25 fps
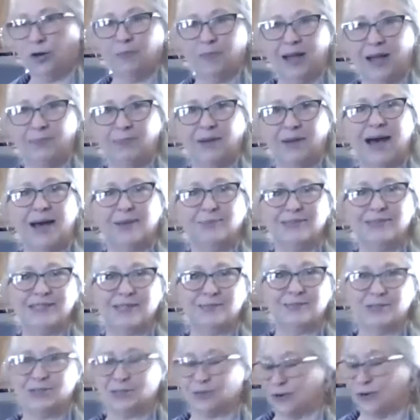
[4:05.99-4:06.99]
My mom
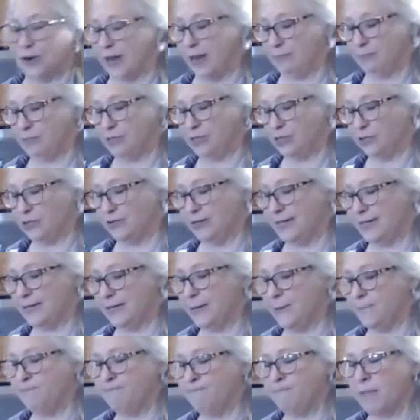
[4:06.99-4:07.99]
subscribed to it.
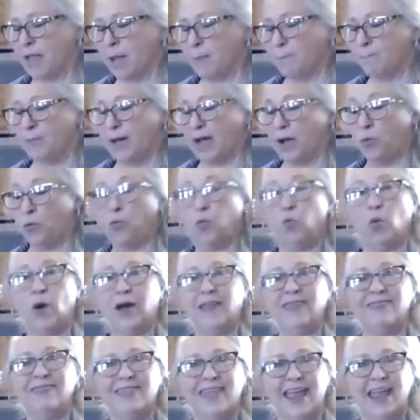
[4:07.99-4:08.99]
But
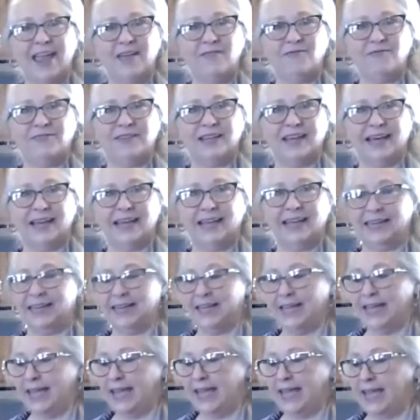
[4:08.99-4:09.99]
what they've
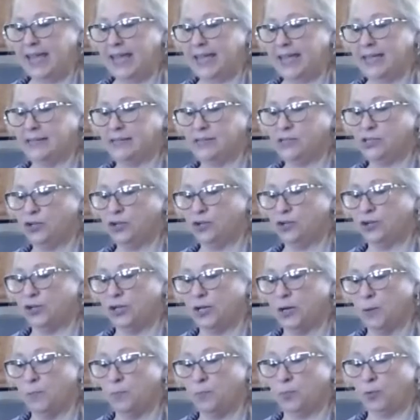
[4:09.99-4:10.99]
done is you're going
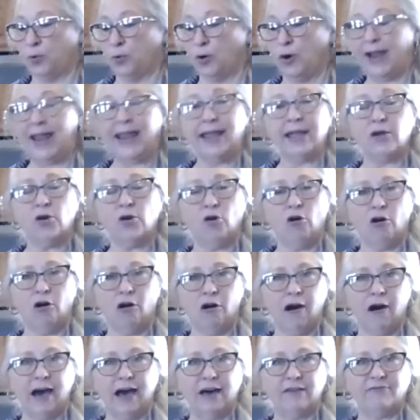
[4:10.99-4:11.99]
to break
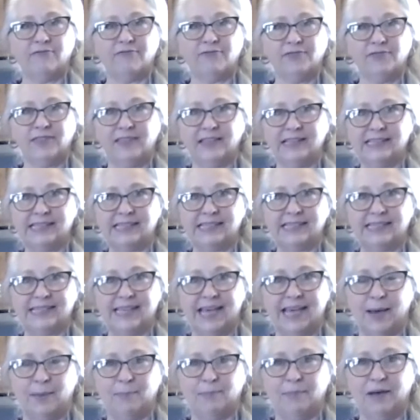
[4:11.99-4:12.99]
off the
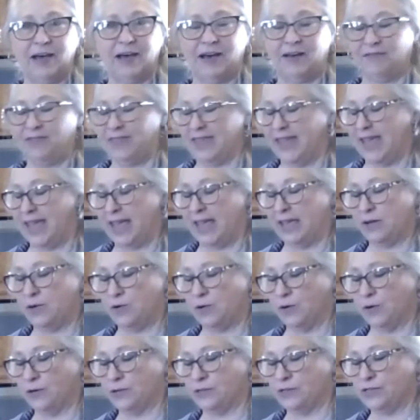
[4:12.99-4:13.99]
stem of the
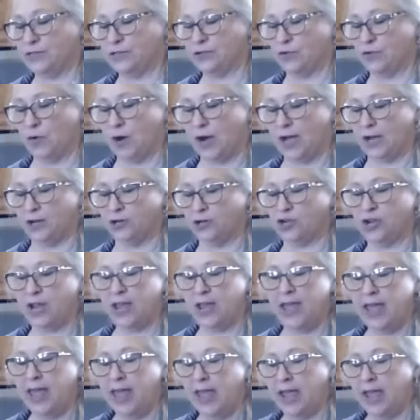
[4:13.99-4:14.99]
acorn squash.
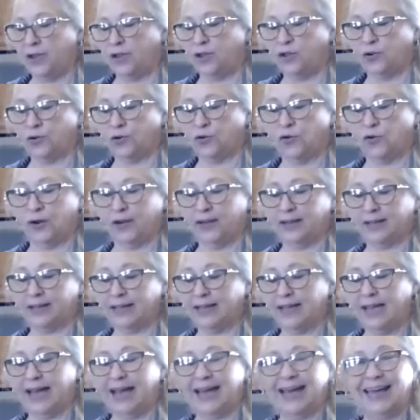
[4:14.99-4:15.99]
You're going to
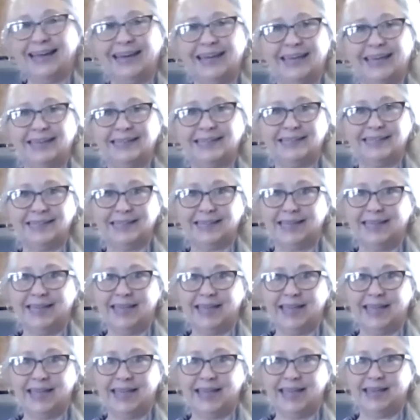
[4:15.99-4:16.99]
cut it
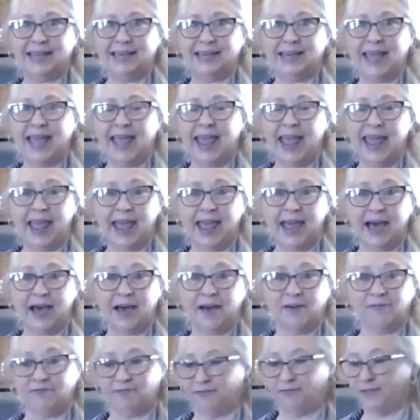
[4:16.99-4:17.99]
in
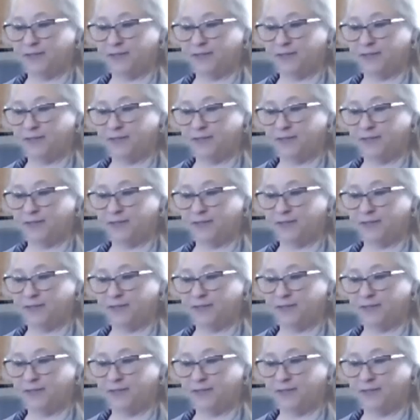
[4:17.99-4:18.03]
half.